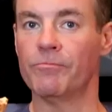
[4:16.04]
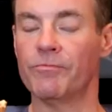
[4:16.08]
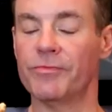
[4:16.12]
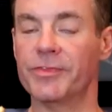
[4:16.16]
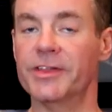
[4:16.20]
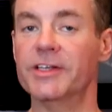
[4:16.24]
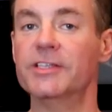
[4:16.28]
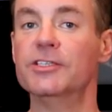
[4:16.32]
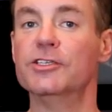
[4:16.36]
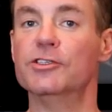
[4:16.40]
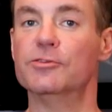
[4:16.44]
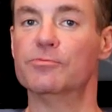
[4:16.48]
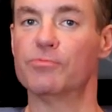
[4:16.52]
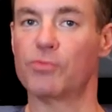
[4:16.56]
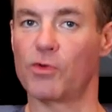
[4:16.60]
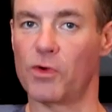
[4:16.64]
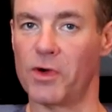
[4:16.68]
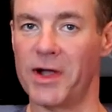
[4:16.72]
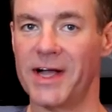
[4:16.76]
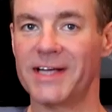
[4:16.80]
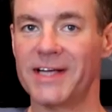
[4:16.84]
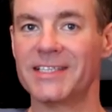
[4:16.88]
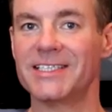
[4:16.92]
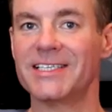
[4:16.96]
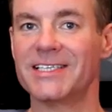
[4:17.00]
This is
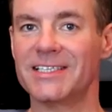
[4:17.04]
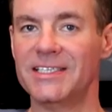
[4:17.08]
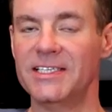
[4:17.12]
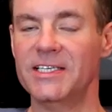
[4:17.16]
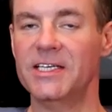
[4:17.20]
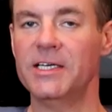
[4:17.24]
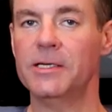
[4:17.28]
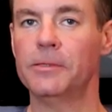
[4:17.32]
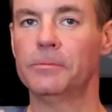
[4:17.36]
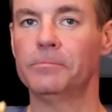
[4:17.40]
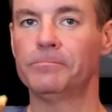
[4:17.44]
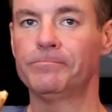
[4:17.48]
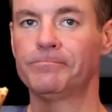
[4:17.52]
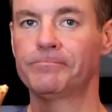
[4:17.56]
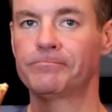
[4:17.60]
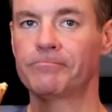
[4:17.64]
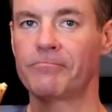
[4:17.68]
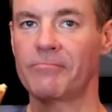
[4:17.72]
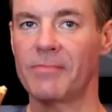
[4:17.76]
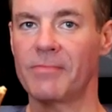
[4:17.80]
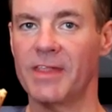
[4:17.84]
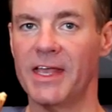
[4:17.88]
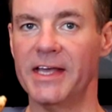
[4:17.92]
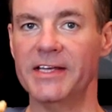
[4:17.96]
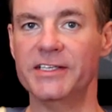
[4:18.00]
practically
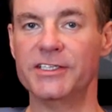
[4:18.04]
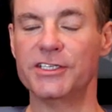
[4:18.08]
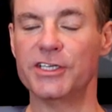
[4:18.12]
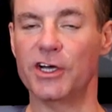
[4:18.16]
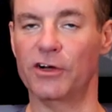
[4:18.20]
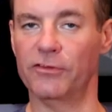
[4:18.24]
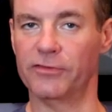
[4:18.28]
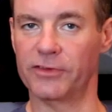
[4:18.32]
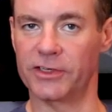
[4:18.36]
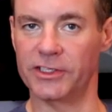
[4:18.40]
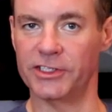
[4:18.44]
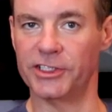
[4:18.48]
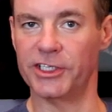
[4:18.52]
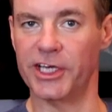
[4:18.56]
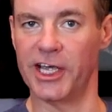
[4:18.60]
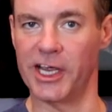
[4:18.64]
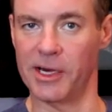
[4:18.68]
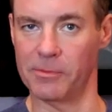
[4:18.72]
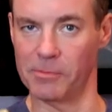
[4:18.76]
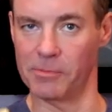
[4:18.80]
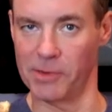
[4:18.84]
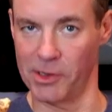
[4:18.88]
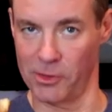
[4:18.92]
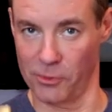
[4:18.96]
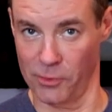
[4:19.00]
a
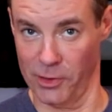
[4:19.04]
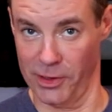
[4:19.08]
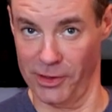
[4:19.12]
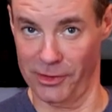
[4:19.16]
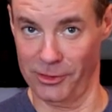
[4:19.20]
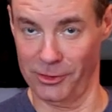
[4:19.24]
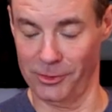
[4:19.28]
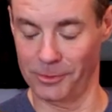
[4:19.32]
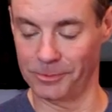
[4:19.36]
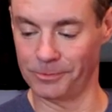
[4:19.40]
self-contained McGriddle.